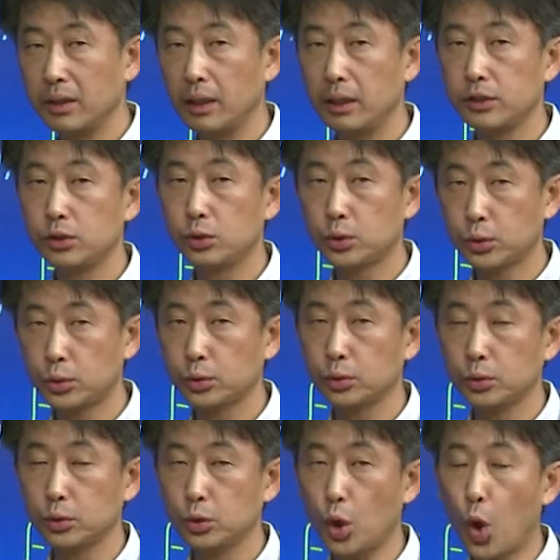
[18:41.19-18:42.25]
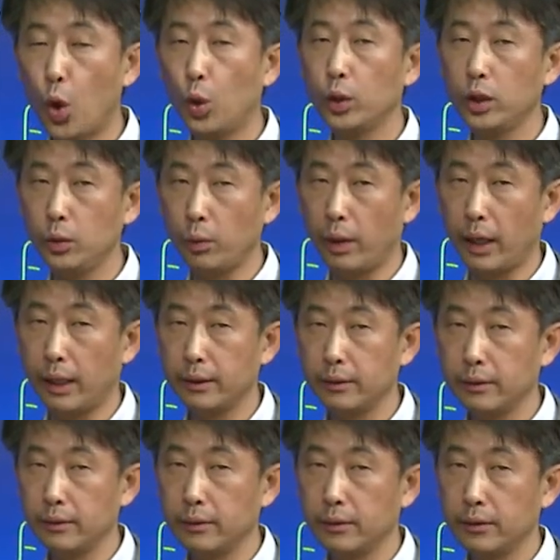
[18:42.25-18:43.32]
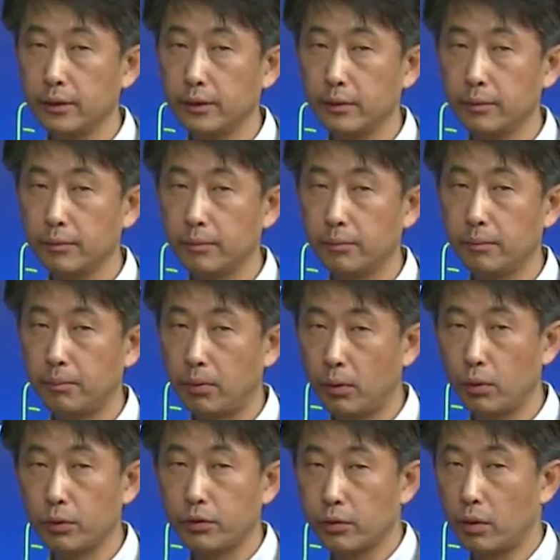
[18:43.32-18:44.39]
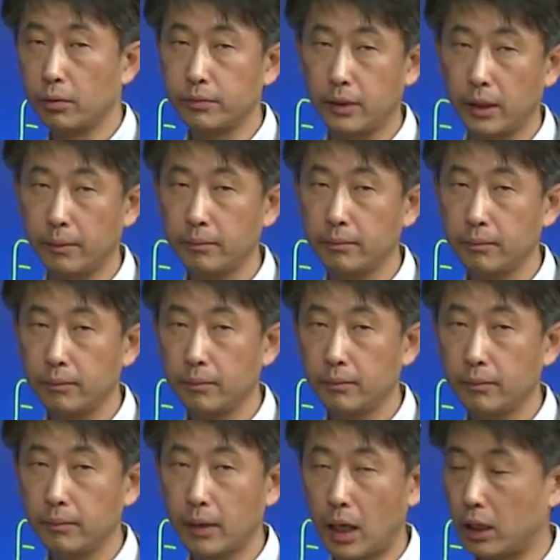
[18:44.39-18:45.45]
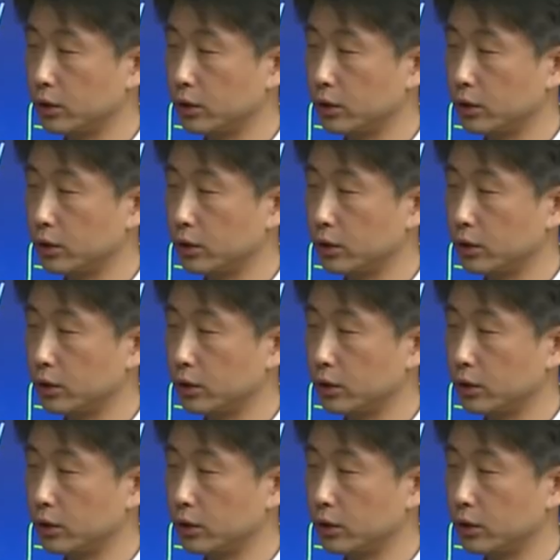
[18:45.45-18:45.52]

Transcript: is true only when both of them are